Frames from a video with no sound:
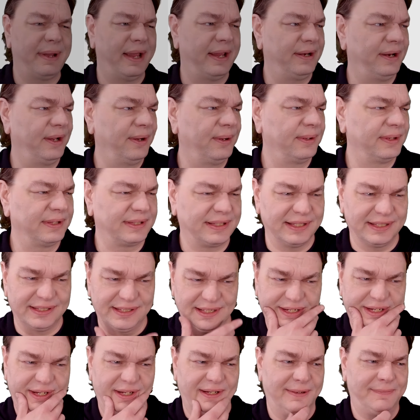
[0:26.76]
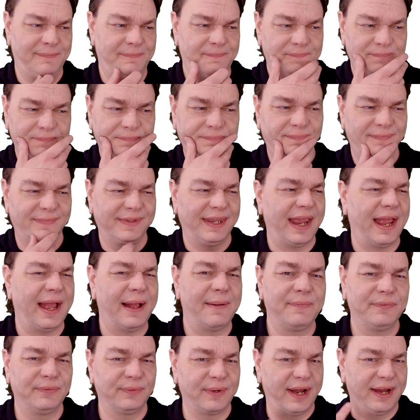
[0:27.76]
might notice is, uh,
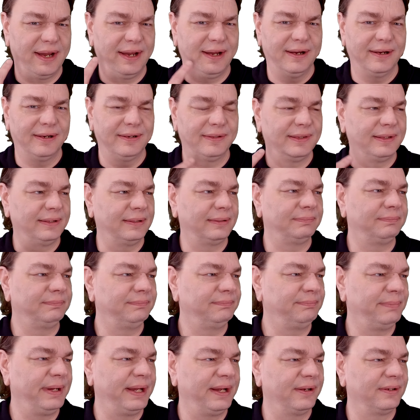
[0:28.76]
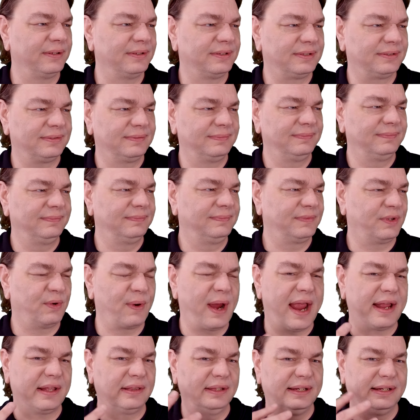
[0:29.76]
yeah, right here, the beard's,
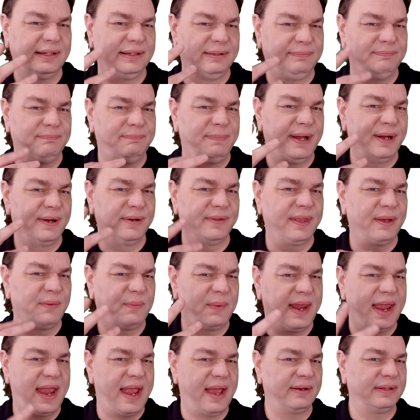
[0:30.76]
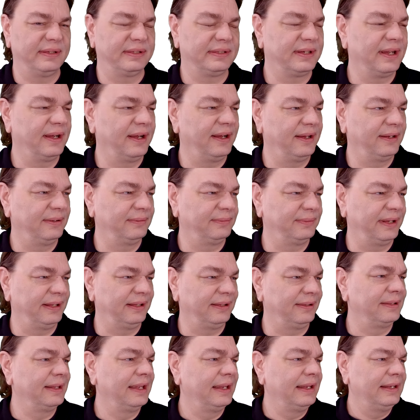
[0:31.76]
scraggly beard that we had is gone.
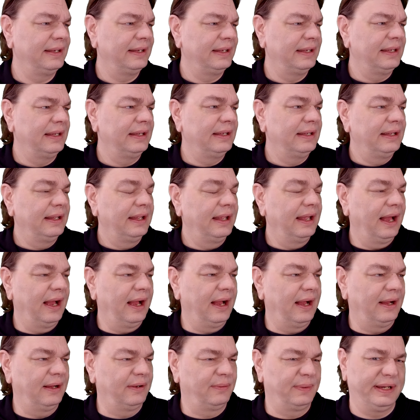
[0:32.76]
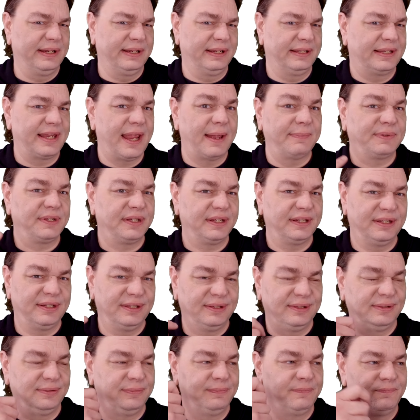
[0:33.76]
Well, uh, we attempted
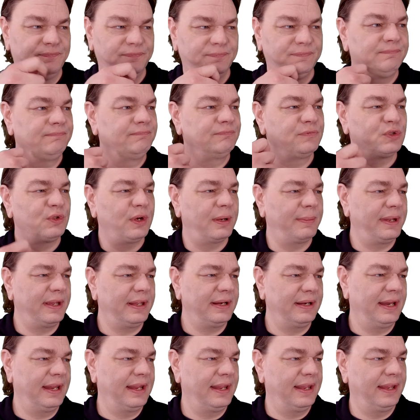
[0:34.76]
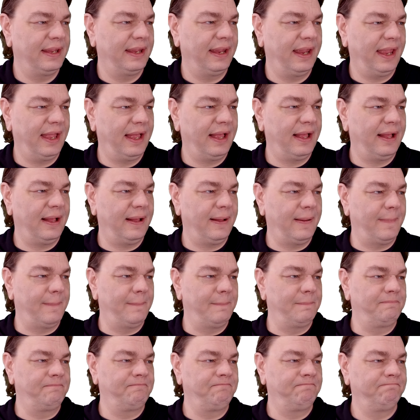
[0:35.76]
to trim it.
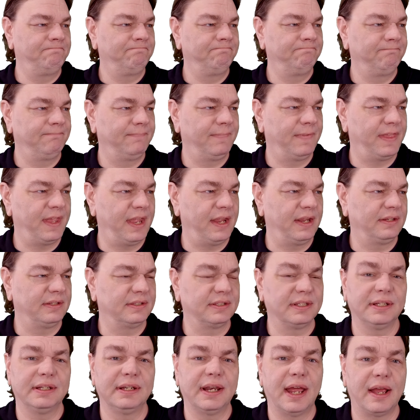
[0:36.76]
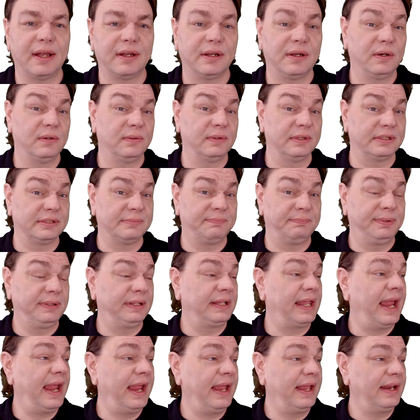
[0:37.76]
Um, things did not go as
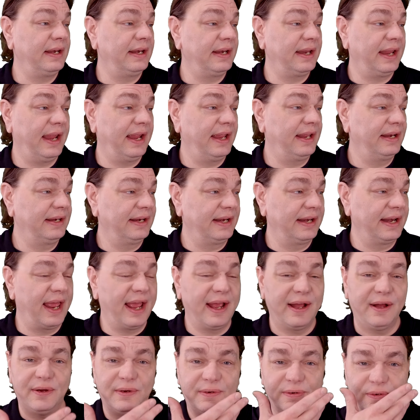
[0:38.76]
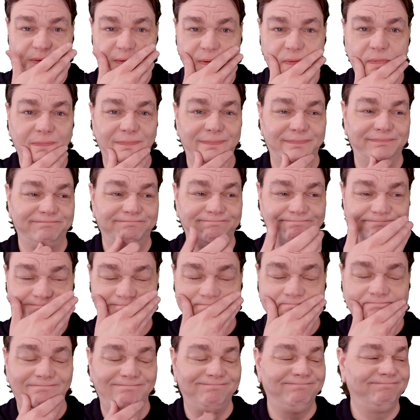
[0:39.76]
planned, and now,
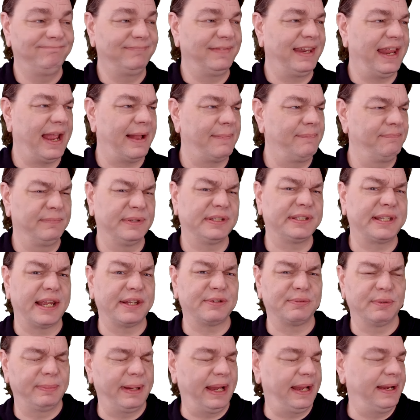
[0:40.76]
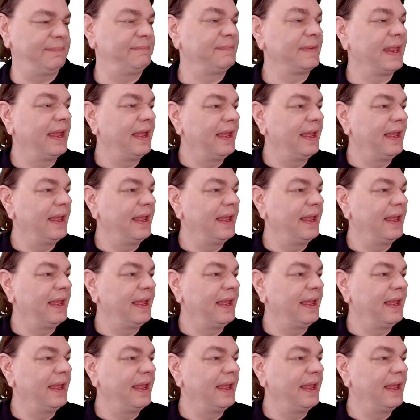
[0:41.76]
yeah, mistakes were made.